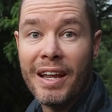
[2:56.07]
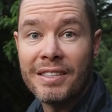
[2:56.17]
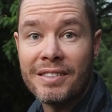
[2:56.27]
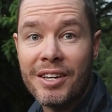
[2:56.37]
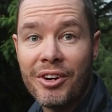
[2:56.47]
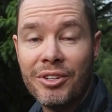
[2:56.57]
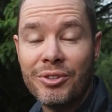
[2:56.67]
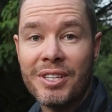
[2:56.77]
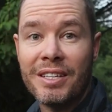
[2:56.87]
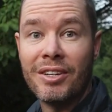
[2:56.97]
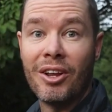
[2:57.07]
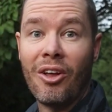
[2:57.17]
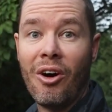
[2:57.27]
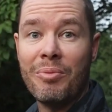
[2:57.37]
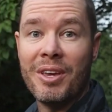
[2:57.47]
necessary to set an
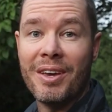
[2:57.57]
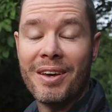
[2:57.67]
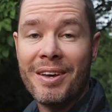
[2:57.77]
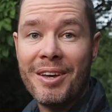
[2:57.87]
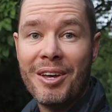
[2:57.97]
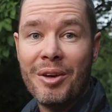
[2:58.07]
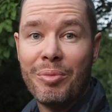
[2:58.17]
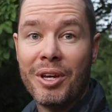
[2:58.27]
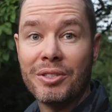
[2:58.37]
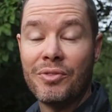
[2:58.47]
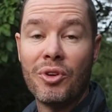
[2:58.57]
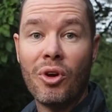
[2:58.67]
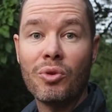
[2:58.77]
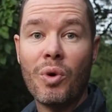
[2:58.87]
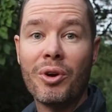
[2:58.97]
alarm here, because if you're
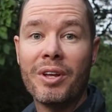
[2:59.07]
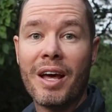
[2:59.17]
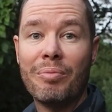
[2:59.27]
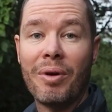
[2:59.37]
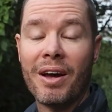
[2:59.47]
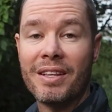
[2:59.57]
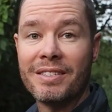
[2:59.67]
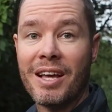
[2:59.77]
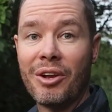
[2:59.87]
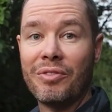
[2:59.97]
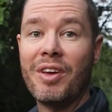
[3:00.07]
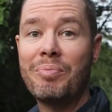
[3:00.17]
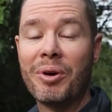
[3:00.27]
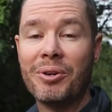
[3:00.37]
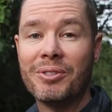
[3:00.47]
not woken up by the sound of
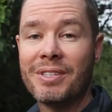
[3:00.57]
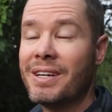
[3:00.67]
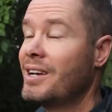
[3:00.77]
hippos,